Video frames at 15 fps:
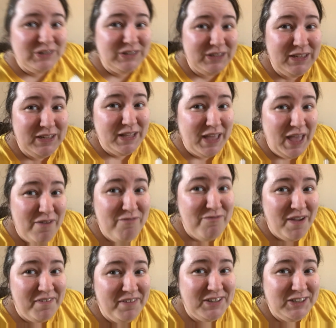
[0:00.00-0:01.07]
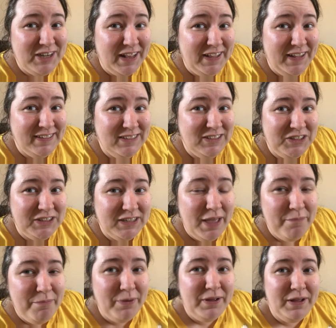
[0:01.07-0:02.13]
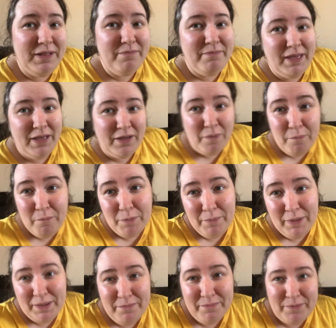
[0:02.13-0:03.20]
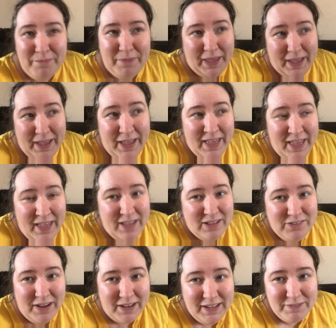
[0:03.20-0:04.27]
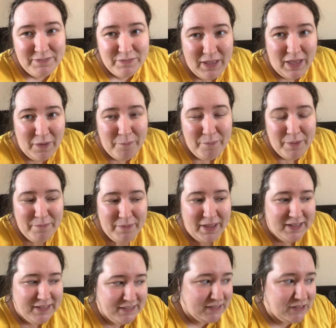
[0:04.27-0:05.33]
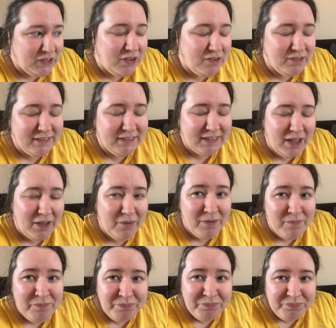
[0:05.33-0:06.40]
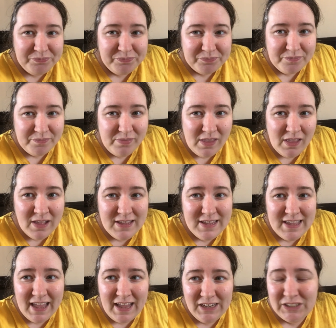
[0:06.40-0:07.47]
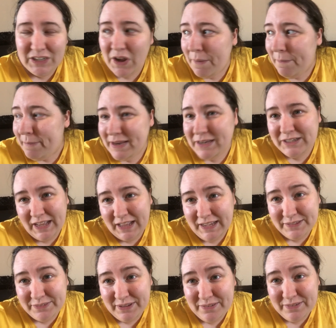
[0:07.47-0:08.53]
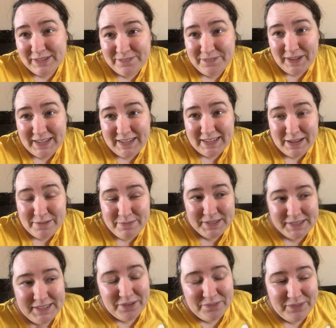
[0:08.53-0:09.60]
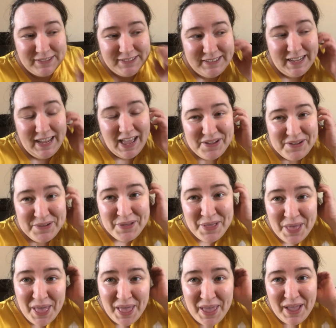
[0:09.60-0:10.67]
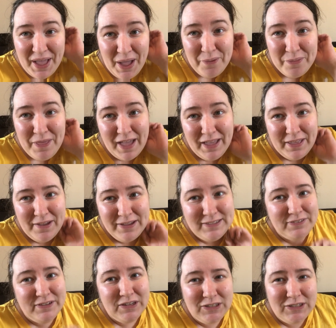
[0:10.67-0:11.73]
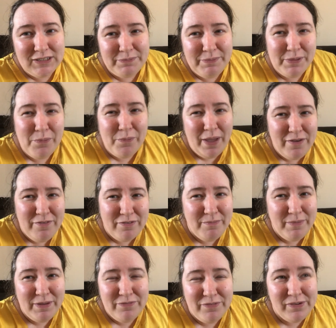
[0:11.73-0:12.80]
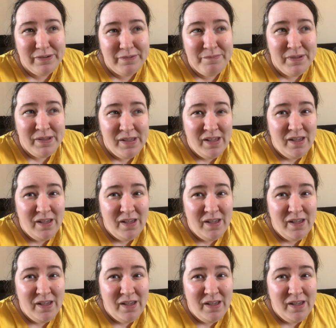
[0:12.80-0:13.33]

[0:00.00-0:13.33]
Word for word: she did get very jealous. She just kept pointing at me and going, mummy, mummy, trying to get up at me and stuff. So yeah, she got a bit jealous when I was feeding him. So we'll see how, how that goes. I think because she's been away from me for a,